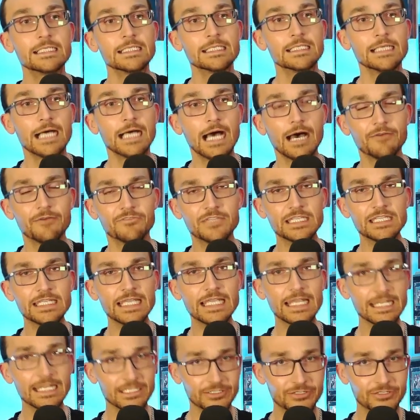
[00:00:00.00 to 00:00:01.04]
of the
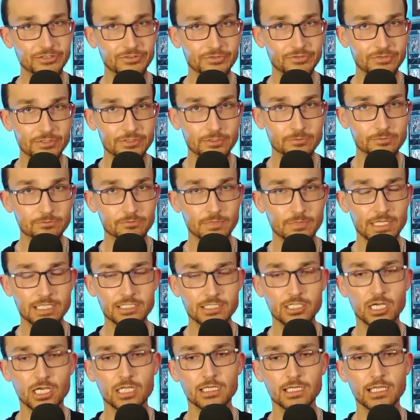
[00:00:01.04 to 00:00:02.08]
interview that
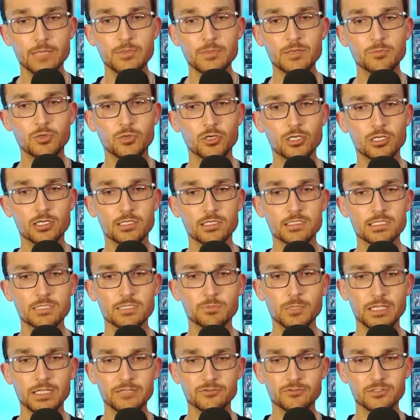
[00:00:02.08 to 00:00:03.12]
Don Lemon put on
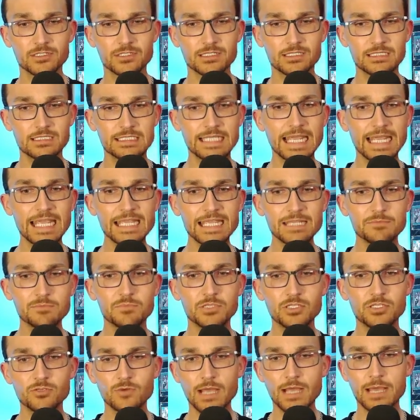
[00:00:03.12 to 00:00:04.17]
display for his
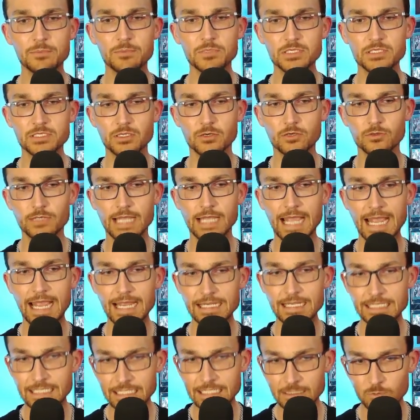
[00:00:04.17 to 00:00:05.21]
debut episode,
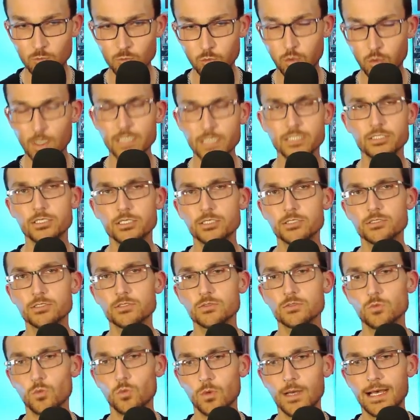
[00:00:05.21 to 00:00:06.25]
and he
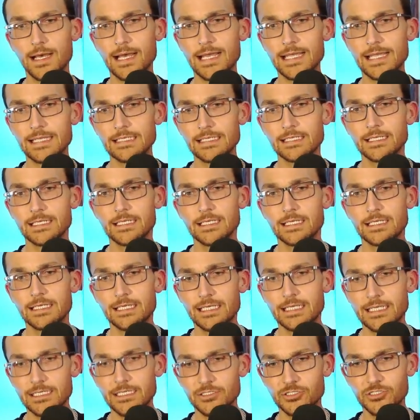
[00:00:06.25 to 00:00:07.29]
wonders why
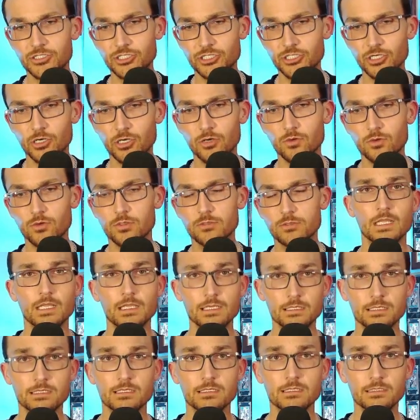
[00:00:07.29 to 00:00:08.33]
his show
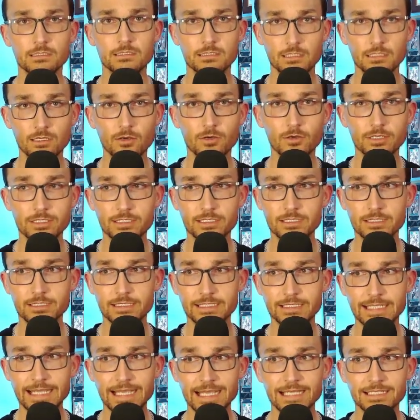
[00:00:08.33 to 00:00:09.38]
isn't going to
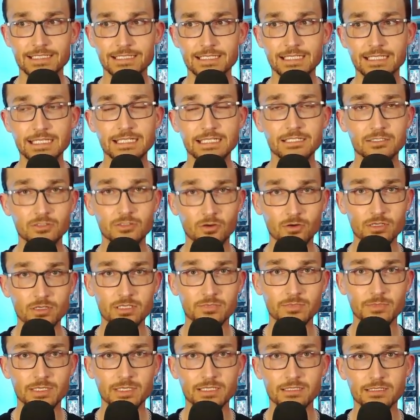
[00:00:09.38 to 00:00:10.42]
get the
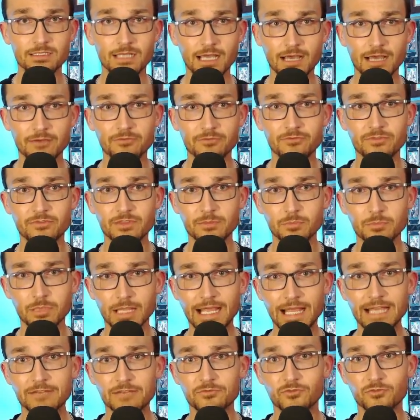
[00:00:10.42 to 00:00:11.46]
endorsement of the
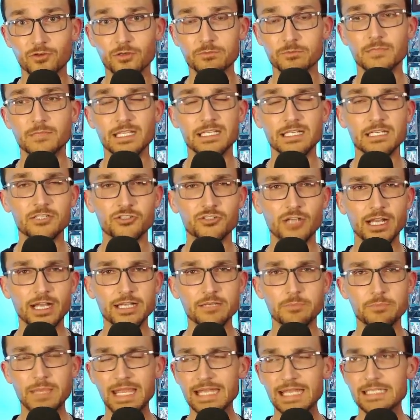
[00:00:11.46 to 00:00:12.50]
platform he tried to
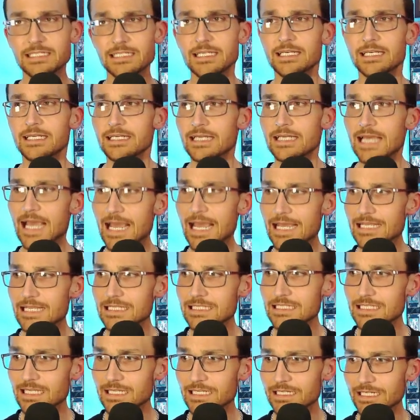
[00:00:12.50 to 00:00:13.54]
paint
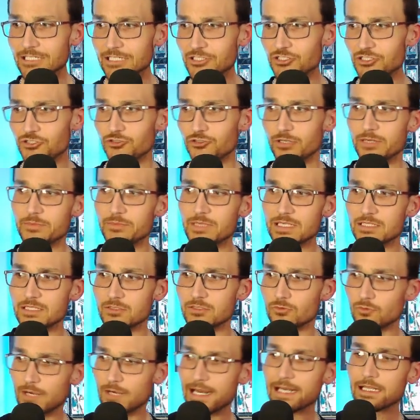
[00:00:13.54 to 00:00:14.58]
as an extremist
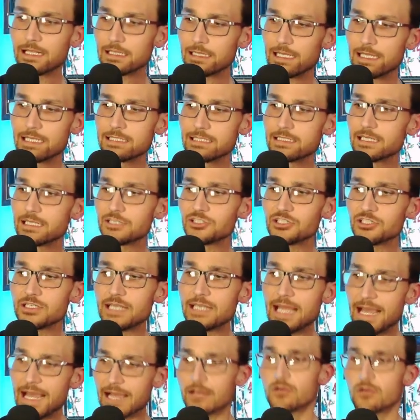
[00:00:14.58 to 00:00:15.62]
radicalization
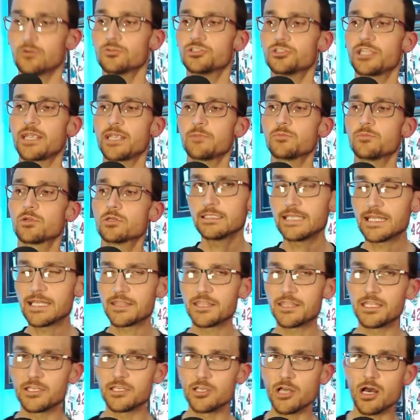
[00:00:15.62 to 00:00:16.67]
echo chamber.
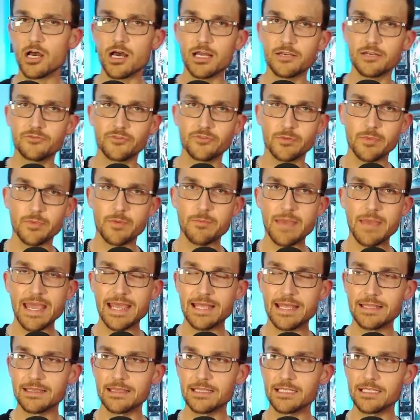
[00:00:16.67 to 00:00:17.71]
The nod from a
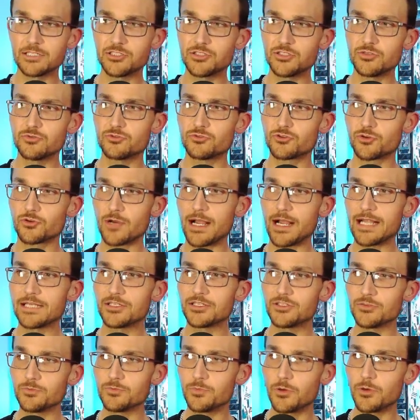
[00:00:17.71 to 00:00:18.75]
man that you tried
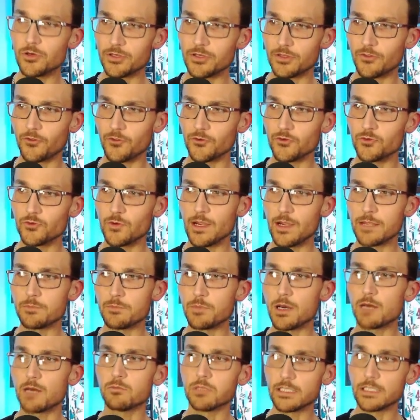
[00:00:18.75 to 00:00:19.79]
to put through a
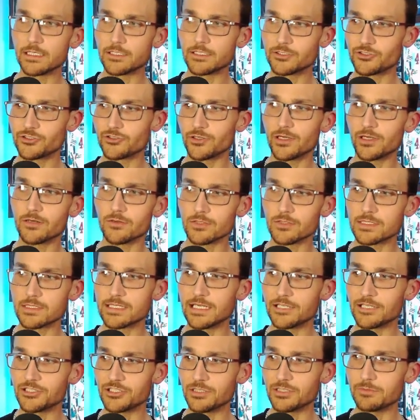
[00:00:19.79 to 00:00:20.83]
public struggle
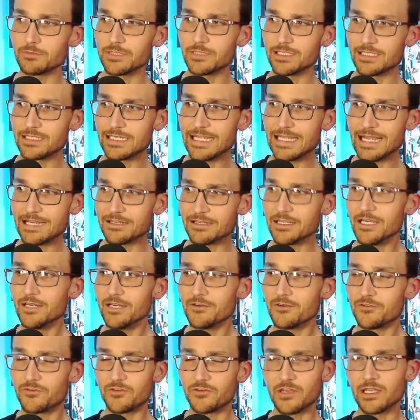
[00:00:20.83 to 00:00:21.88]
session, but yet
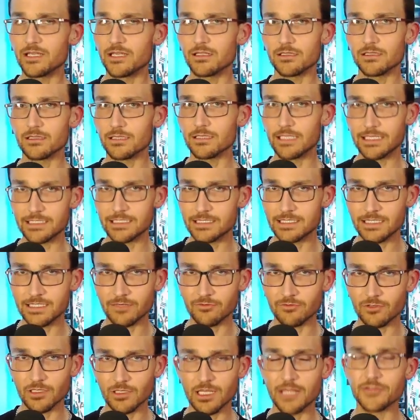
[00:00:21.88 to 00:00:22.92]
fail like
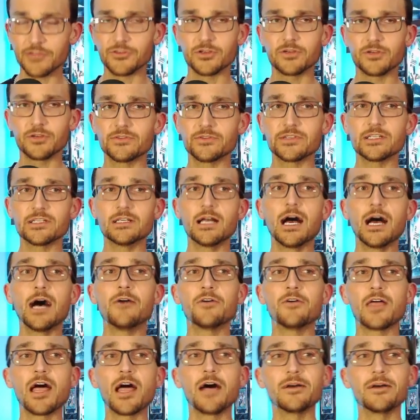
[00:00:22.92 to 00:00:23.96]
several other
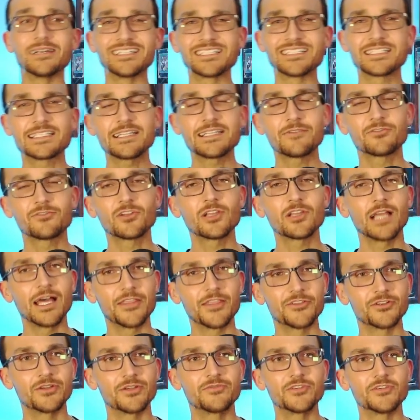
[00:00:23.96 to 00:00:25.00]

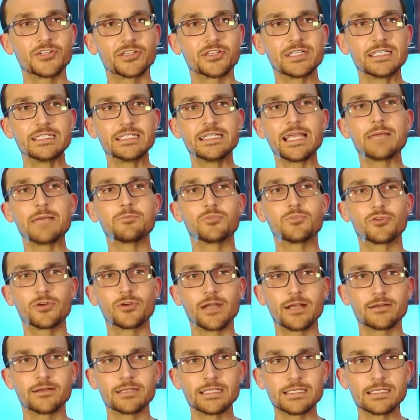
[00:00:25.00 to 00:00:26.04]
of your
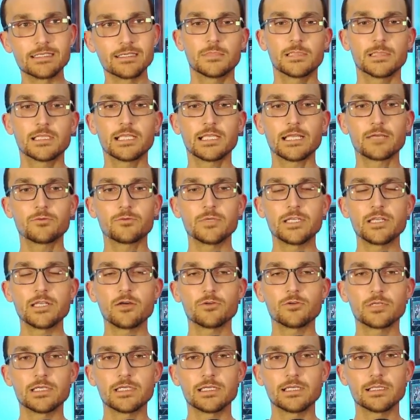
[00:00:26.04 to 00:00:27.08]
contemporaries. Like we
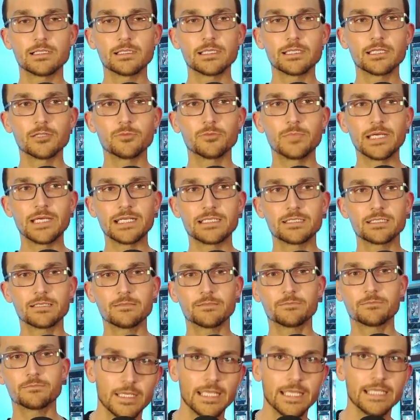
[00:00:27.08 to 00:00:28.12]
noted a little bit
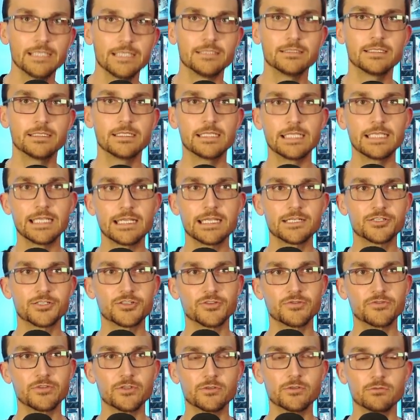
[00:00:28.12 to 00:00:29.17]
into the
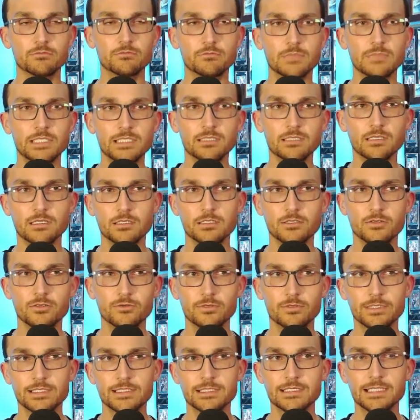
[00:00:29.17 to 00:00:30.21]
interview, Elon knew
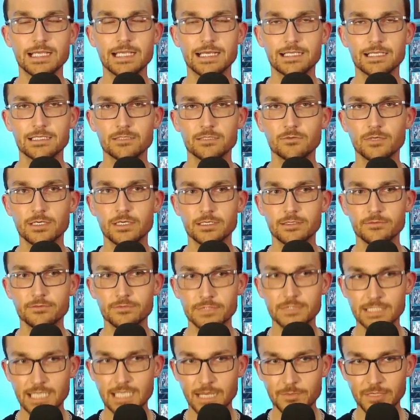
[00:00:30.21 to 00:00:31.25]
exactly where he
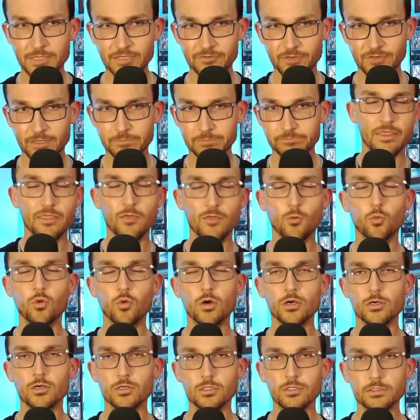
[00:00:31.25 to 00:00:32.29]
was coming from. The
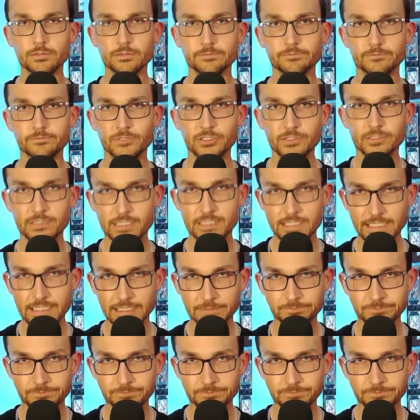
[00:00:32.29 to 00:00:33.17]
world could see